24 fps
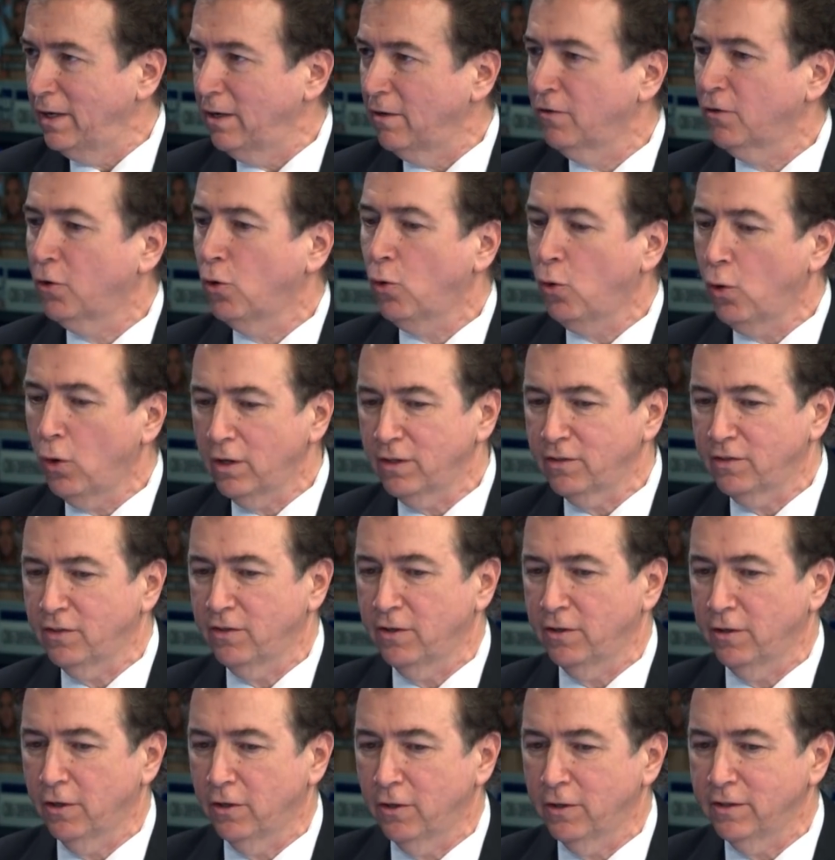of course
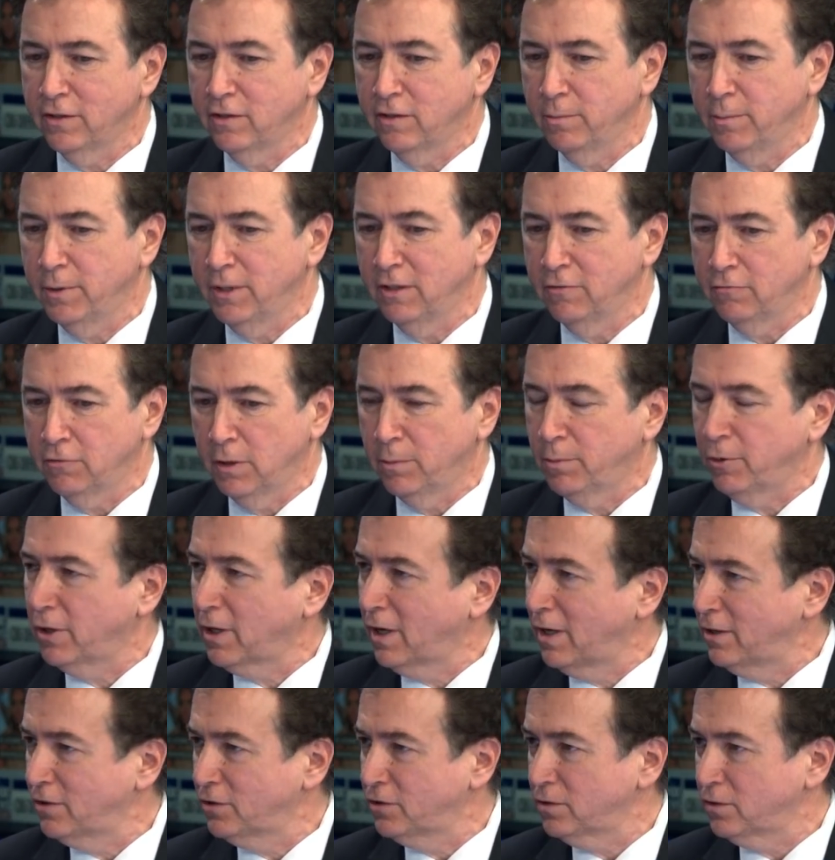there are going to be
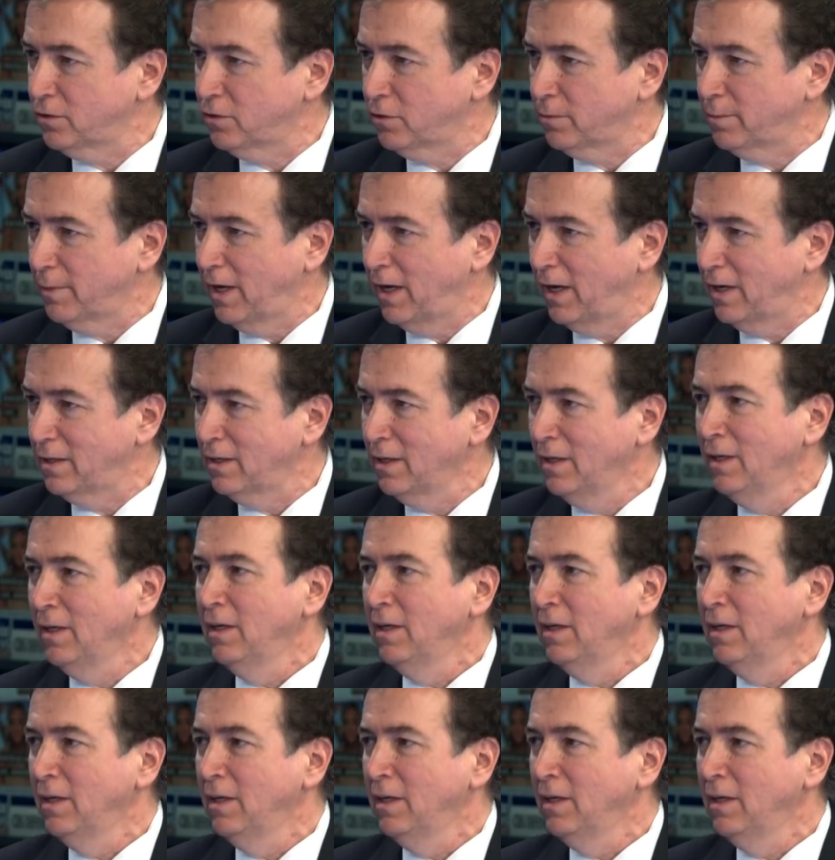repercussions from that.